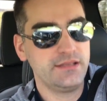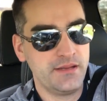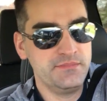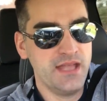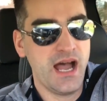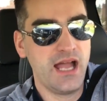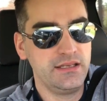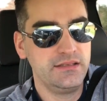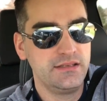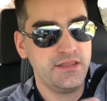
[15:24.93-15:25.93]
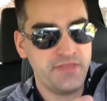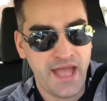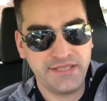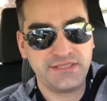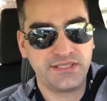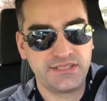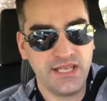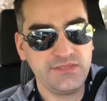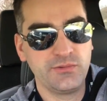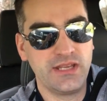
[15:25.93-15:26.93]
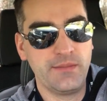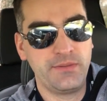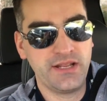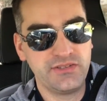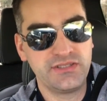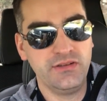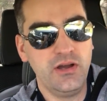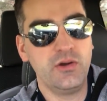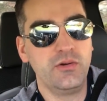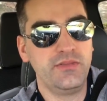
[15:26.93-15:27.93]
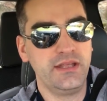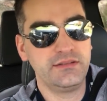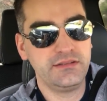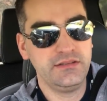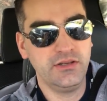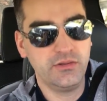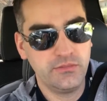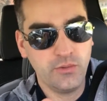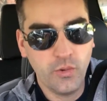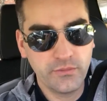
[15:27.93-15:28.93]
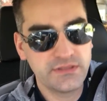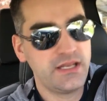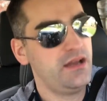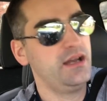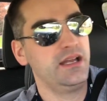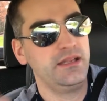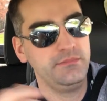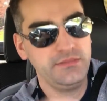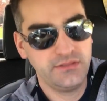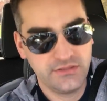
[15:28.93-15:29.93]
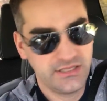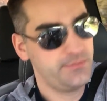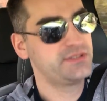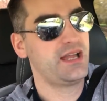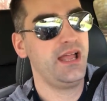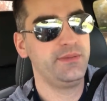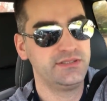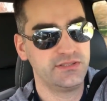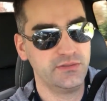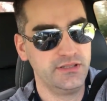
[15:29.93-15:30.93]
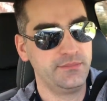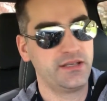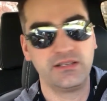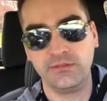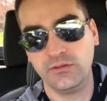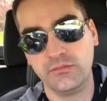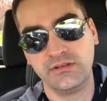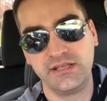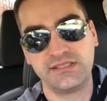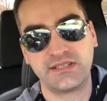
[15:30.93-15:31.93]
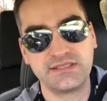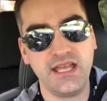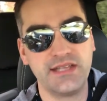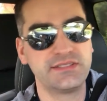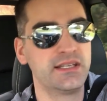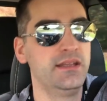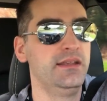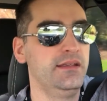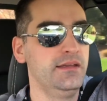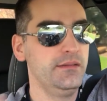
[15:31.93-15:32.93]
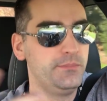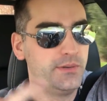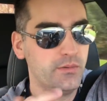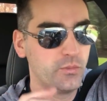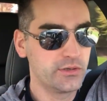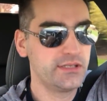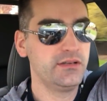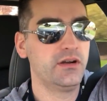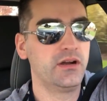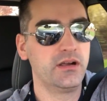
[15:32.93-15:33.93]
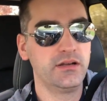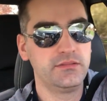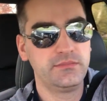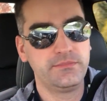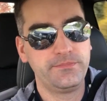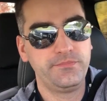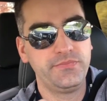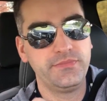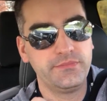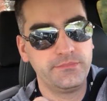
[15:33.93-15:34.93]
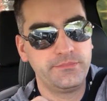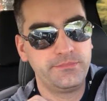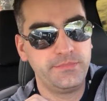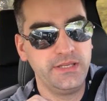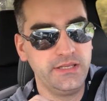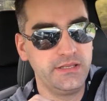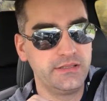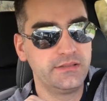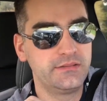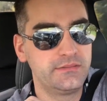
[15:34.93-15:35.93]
I'm not that successful yet, but I just know that, you know, over time, you know, you got to put time into it. I'm not going to be an overnight success but working hard, being